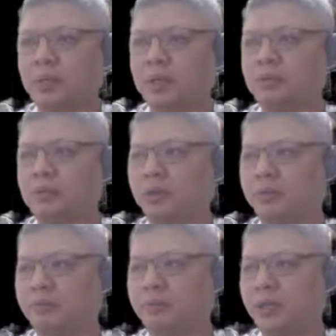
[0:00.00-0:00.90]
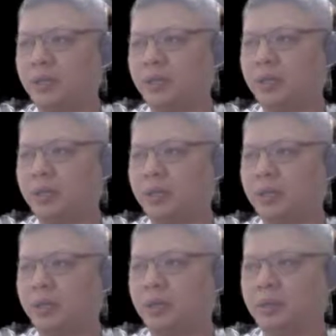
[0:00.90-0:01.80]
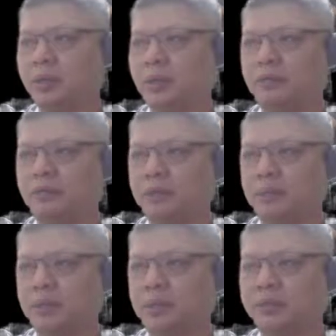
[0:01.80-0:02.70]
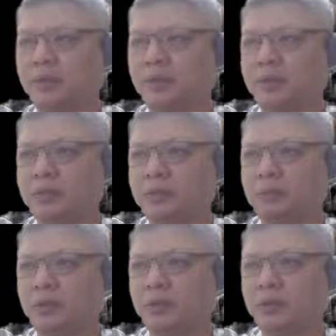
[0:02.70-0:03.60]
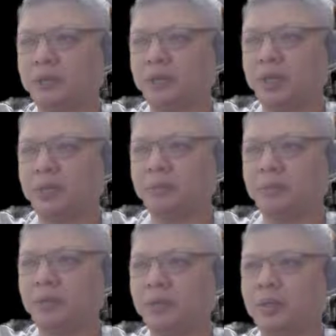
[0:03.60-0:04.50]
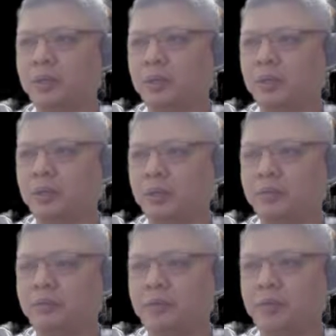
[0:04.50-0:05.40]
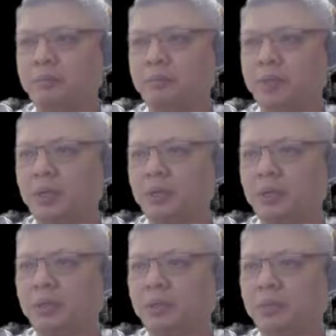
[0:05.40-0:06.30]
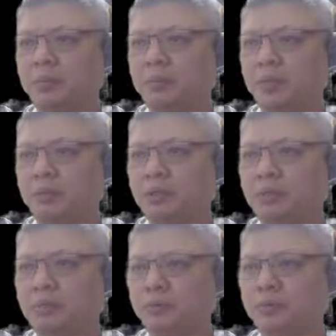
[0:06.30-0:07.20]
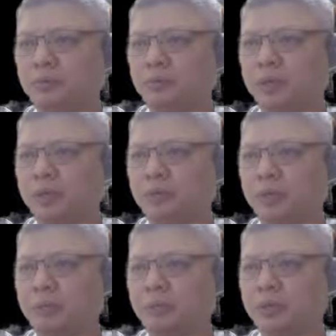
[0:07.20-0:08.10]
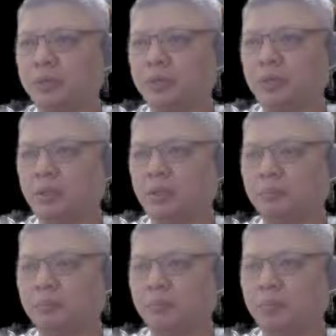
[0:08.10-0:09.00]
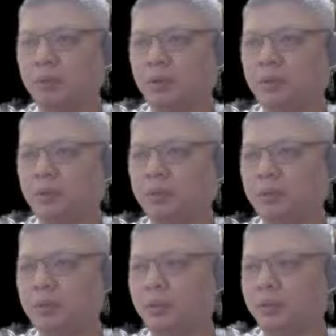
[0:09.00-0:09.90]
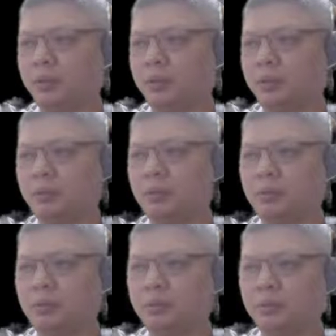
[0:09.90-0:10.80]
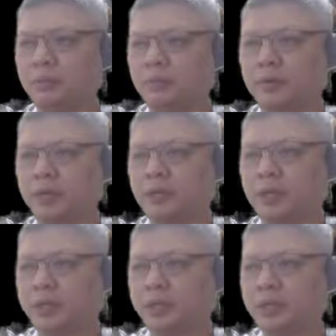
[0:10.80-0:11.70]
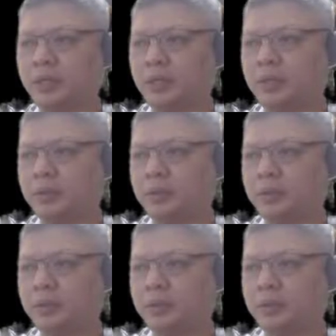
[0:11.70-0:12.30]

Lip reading: Black should have played a4 plus 5 at this point in time. Now, if he had made this move to try to capture the pawn, which should look very enticing,